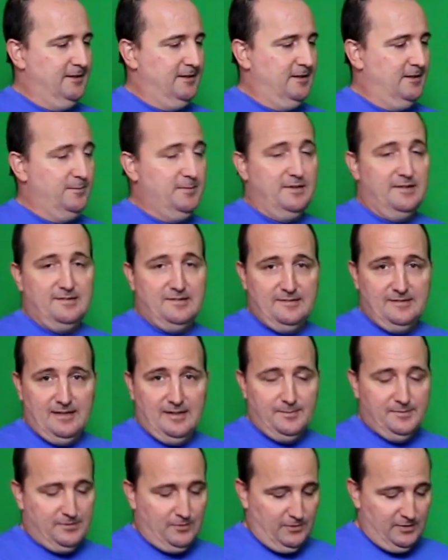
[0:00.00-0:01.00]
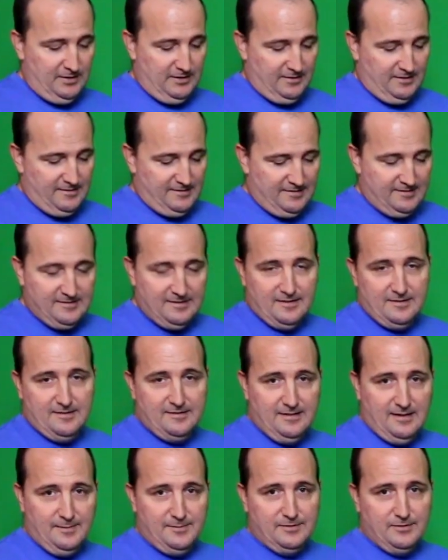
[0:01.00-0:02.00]
Um, it is a Dobsonian because it's on
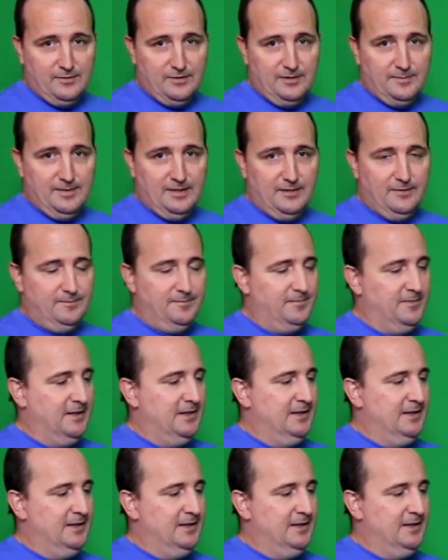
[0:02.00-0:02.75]
the Dobsonian mount.